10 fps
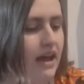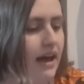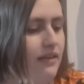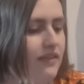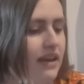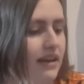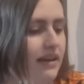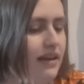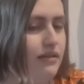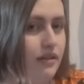I think it
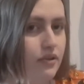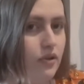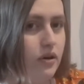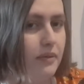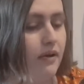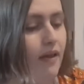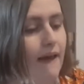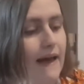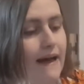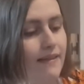is adorable.
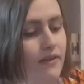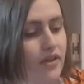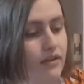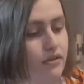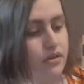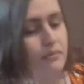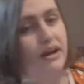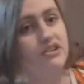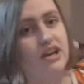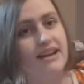I love it so
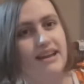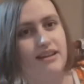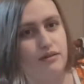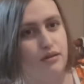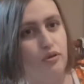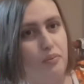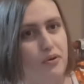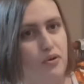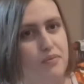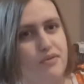much, and it is super
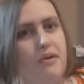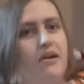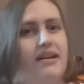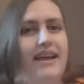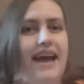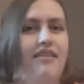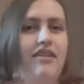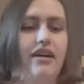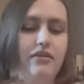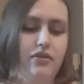duper sparkly, and
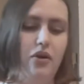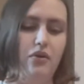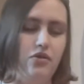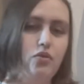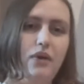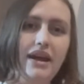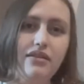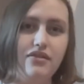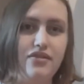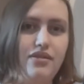I don't know, the wings
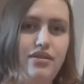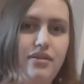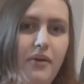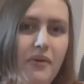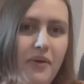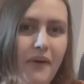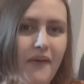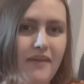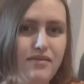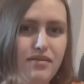are just so
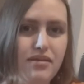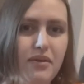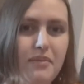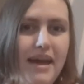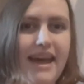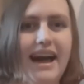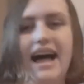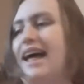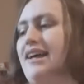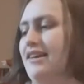cool. It's so big.
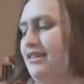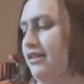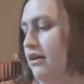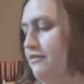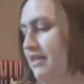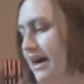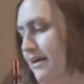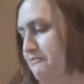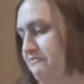I love that.